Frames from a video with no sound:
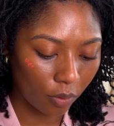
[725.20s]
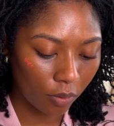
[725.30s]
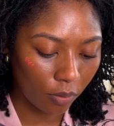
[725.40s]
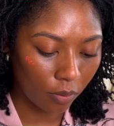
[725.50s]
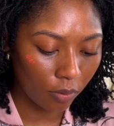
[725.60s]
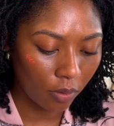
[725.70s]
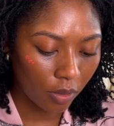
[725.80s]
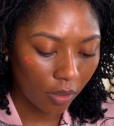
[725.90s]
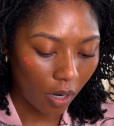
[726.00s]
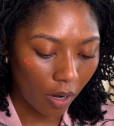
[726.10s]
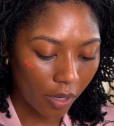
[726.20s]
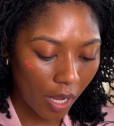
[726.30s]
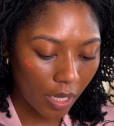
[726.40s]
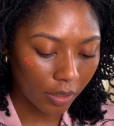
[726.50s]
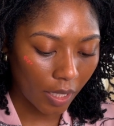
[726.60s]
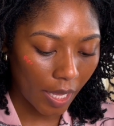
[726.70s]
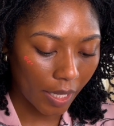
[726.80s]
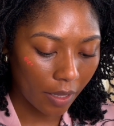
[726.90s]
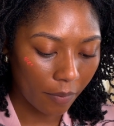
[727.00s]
who are not like